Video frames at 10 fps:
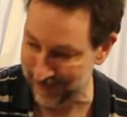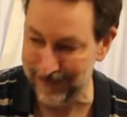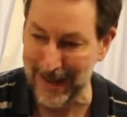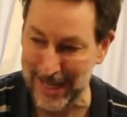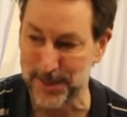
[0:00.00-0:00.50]

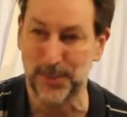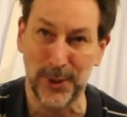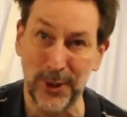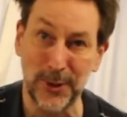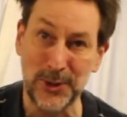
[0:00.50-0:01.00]
mass
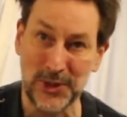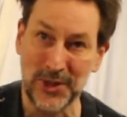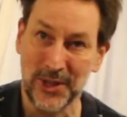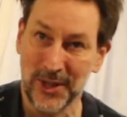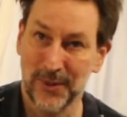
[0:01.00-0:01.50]

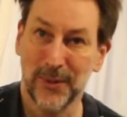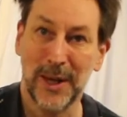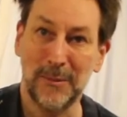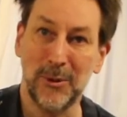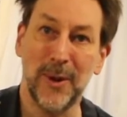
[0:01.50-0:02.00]
produce
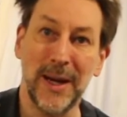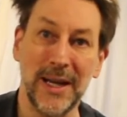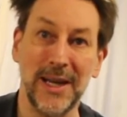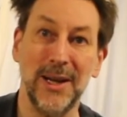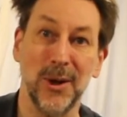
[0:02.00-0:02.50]
what I'm
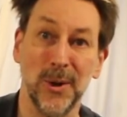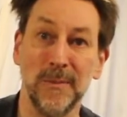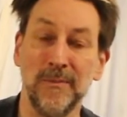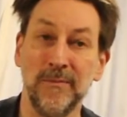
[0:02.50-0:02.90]
creating here.